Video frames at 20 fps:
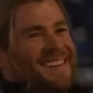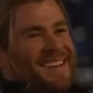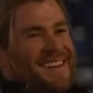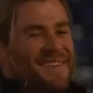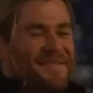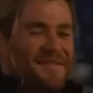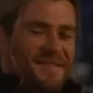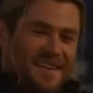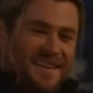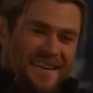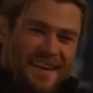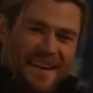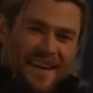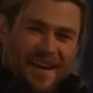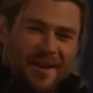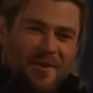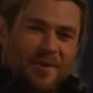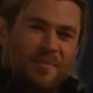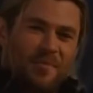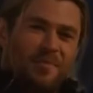Why,
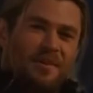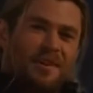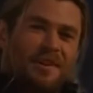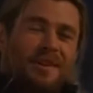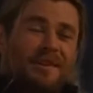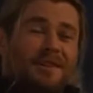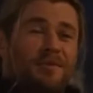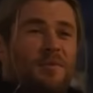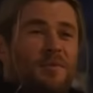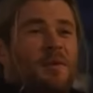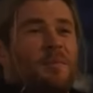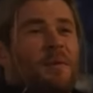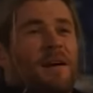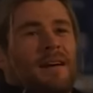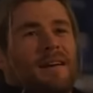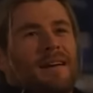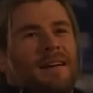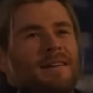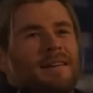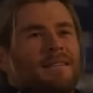yes. Yes,
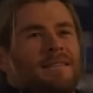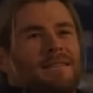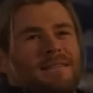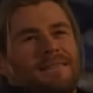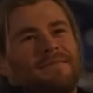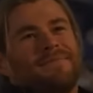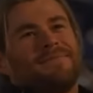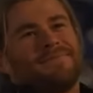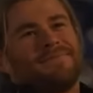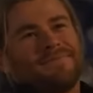she is.